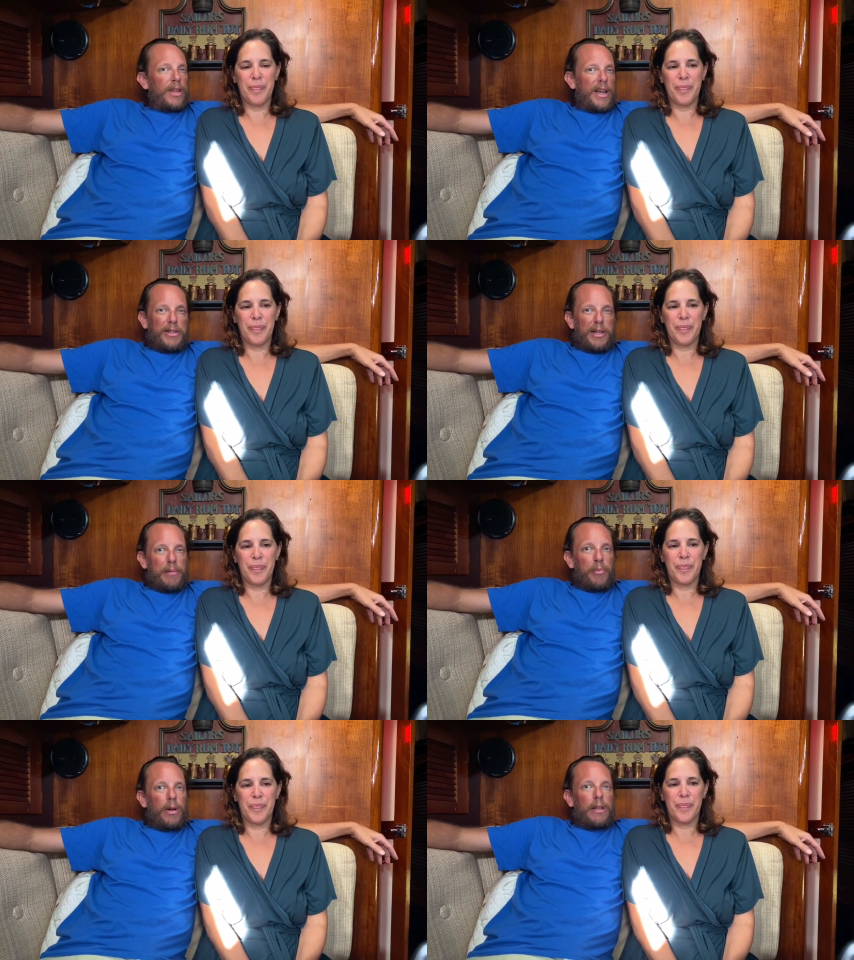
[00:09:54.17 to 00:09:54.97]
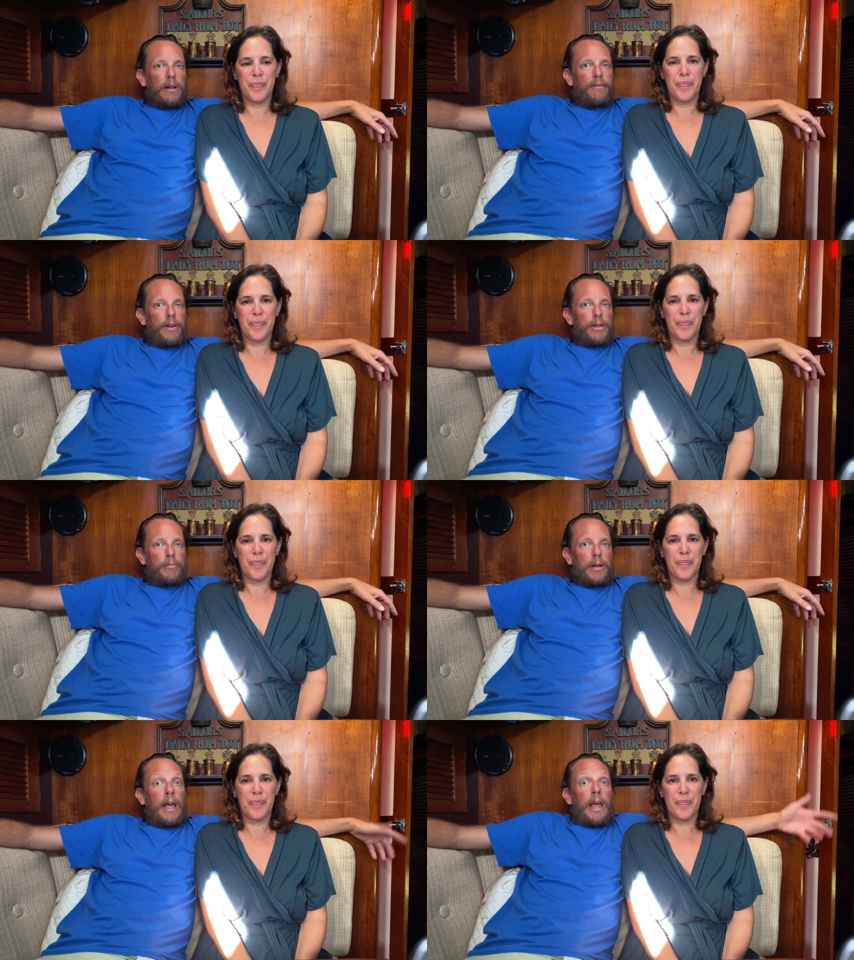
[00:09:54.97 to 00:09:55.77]
Speaker 1: of signs did point to the
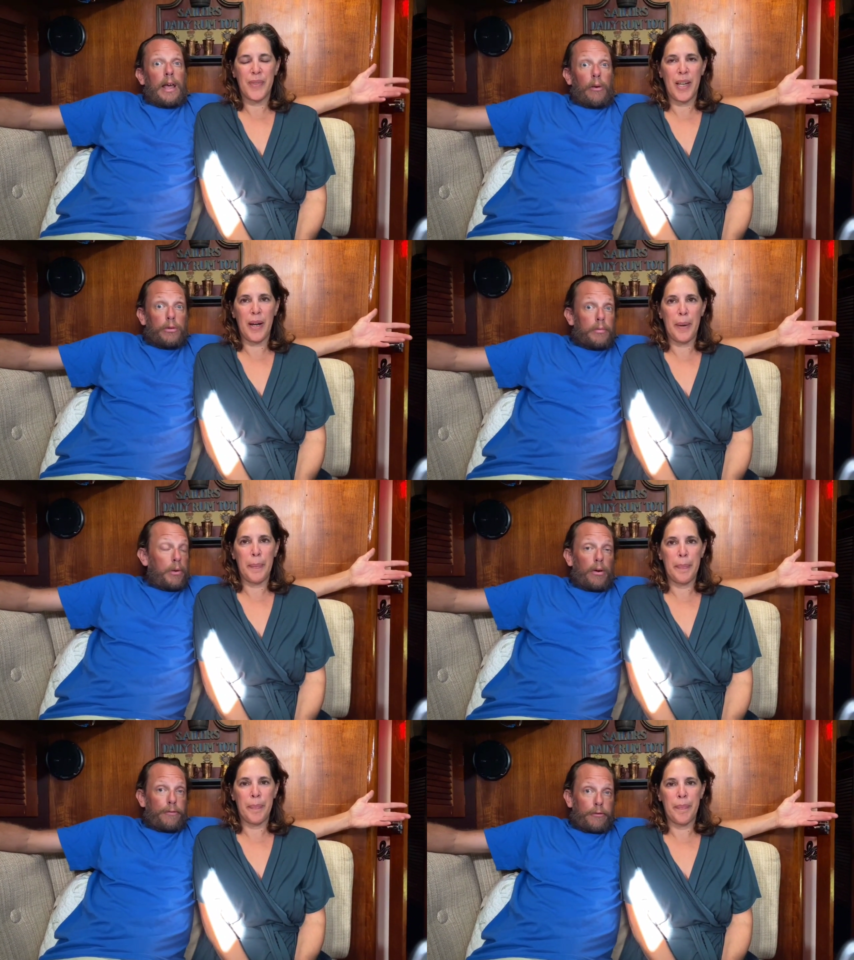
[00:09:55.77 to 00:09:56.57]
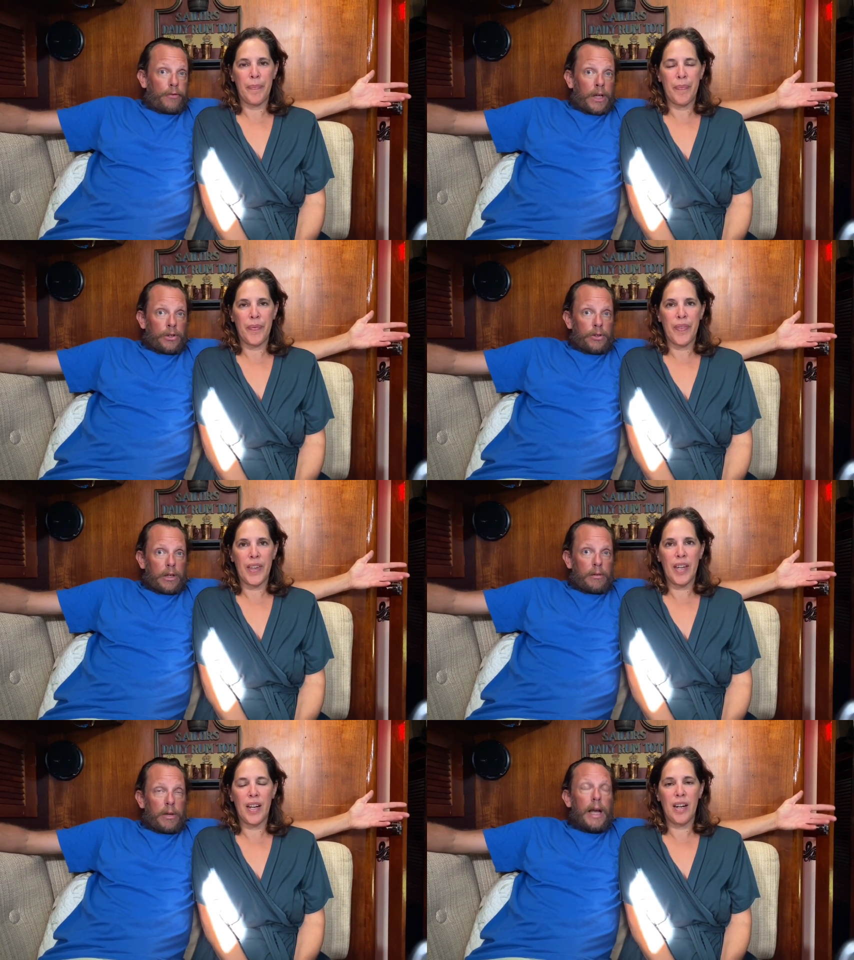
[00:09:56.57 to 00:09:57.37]
fish, but it yeah. was a beautiful fish.
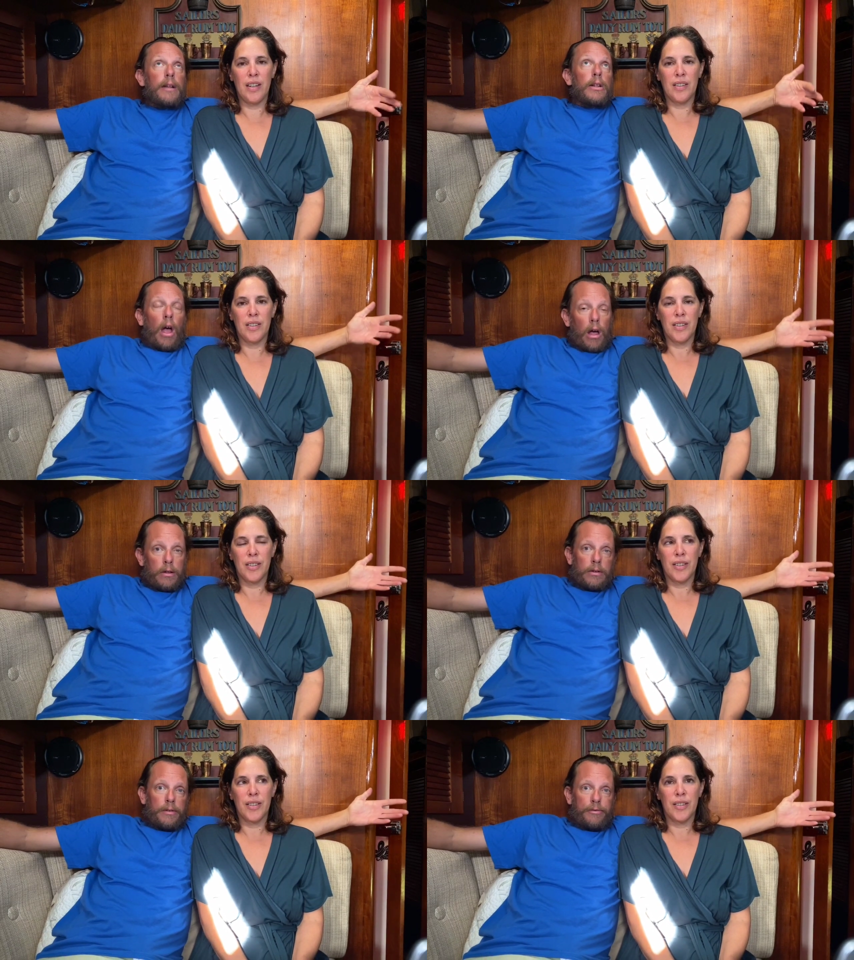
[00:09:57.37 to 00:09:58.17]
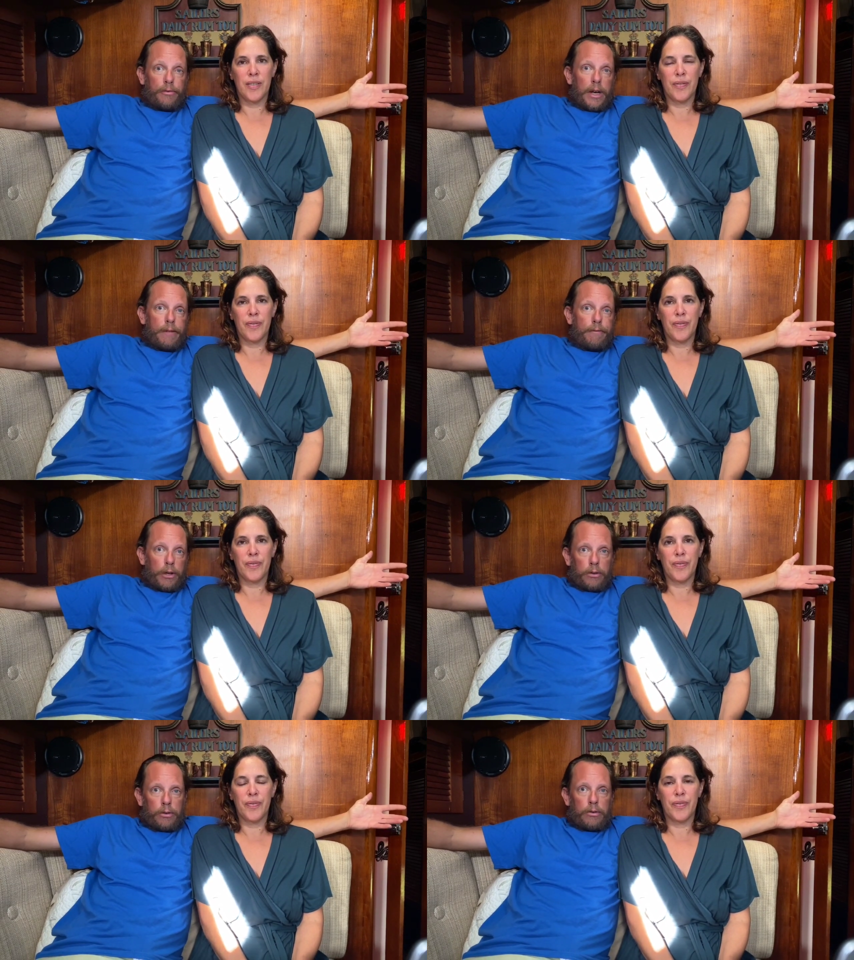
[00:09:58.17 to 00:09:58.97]
And yeah. we had tons of free
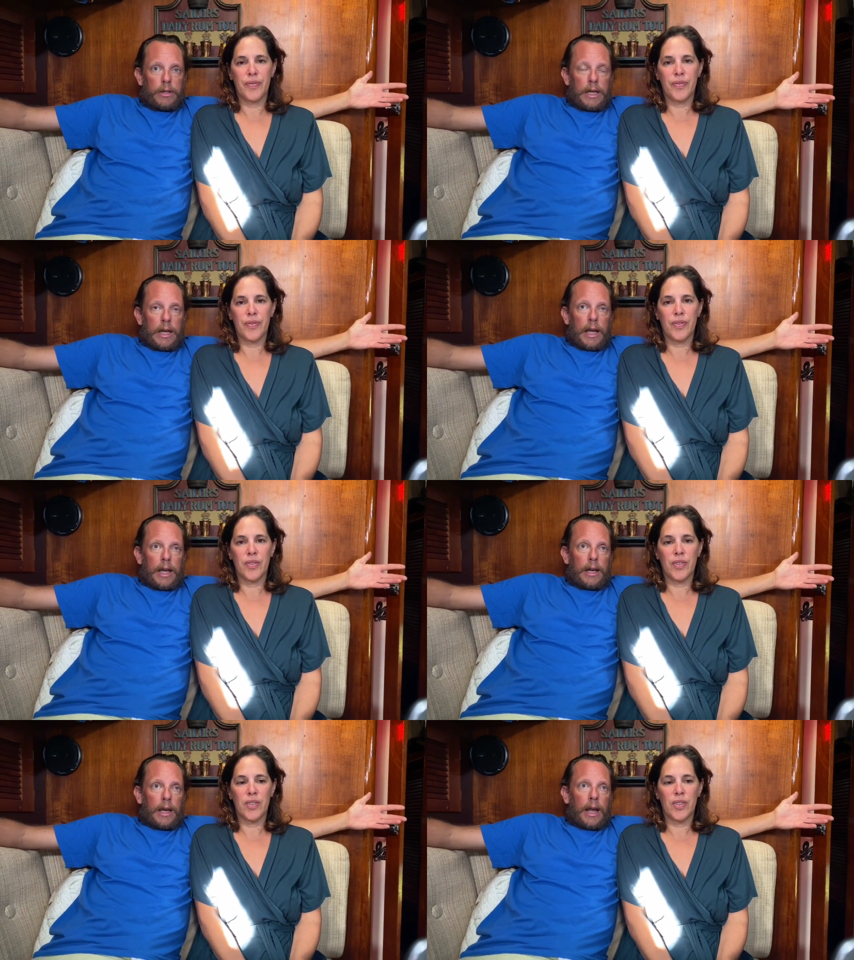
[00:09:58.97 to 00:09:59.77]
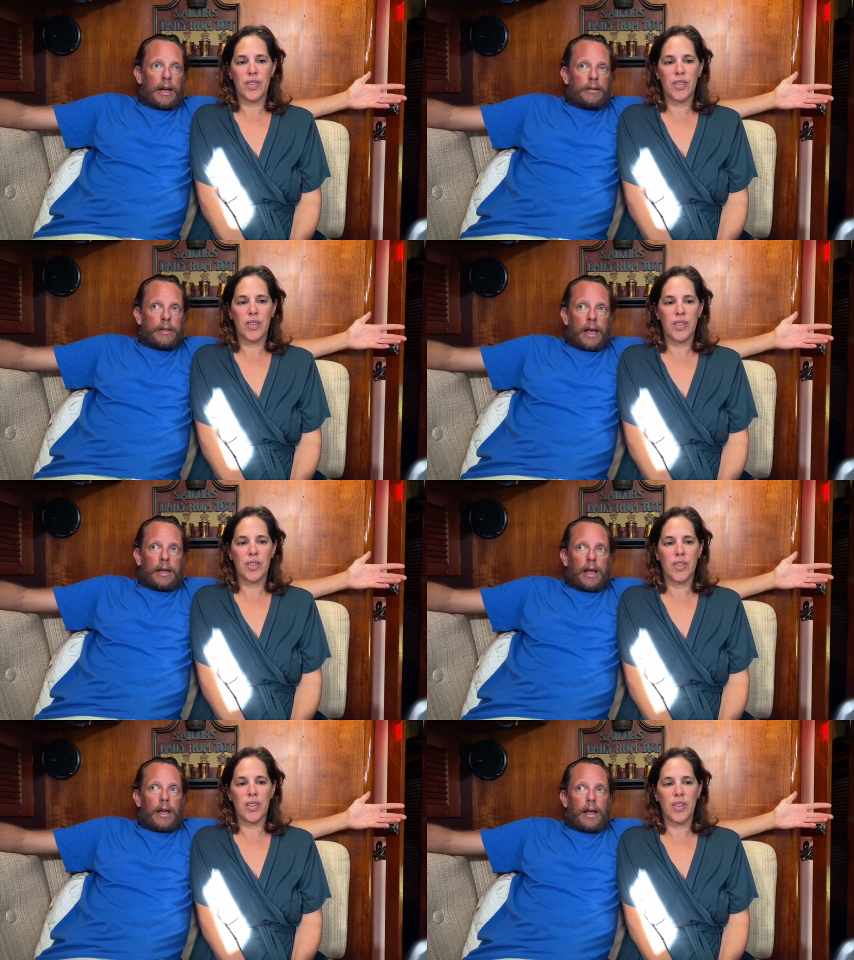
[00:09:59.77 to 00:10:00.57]
food. And again, I was
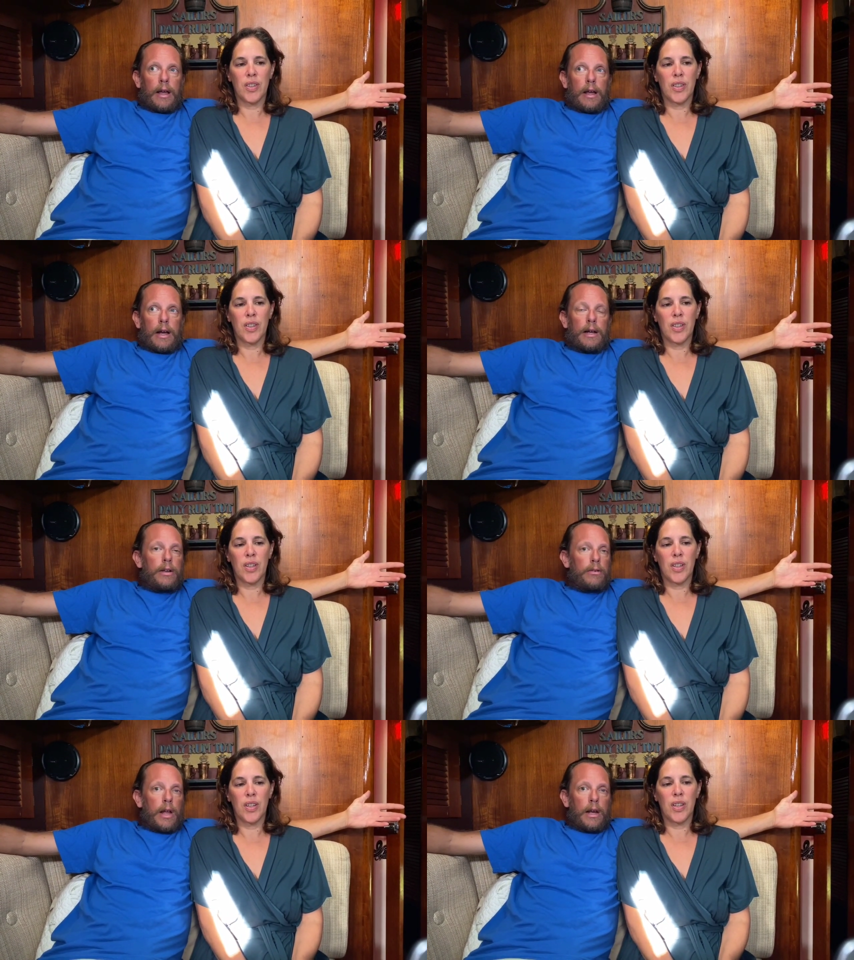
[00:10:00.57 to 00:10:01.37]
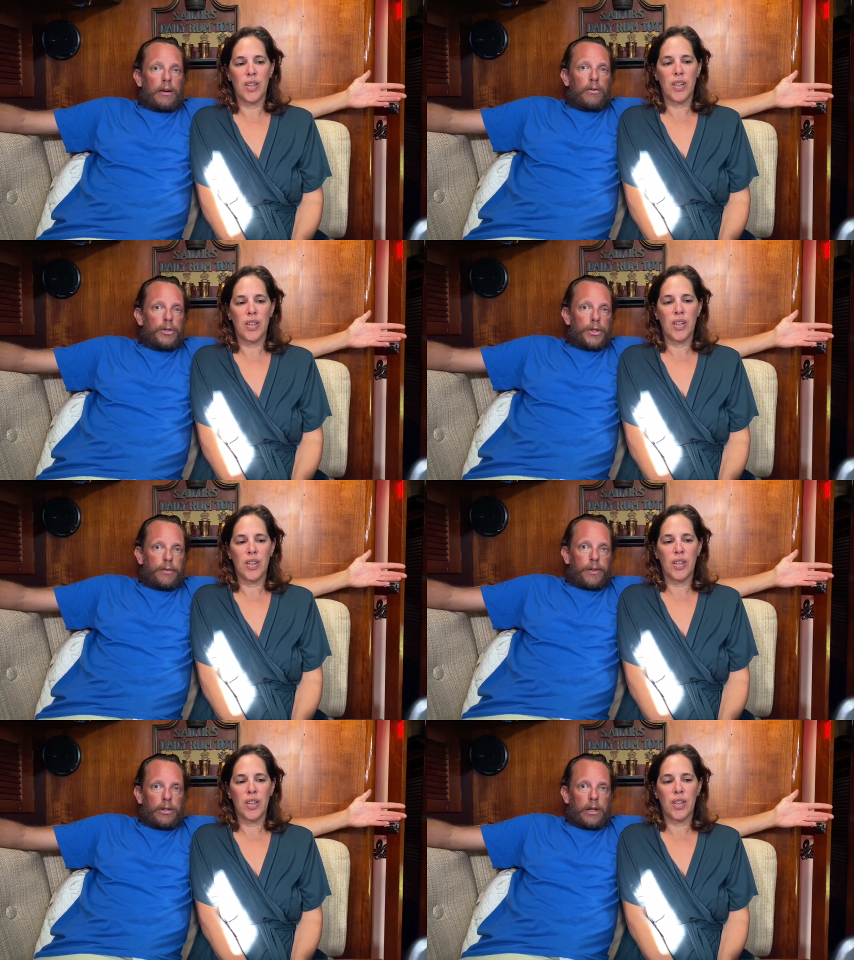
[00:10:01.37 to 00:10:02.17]
like, how do you take a
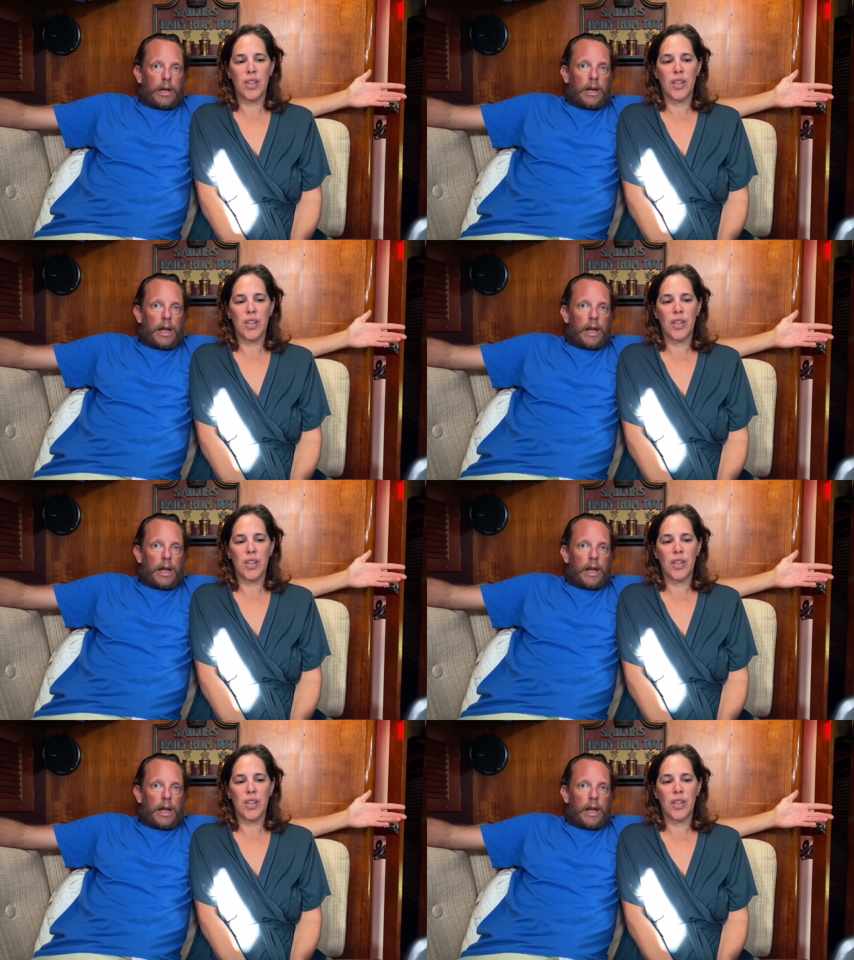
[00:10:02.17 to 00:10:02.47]
gorgeous fish like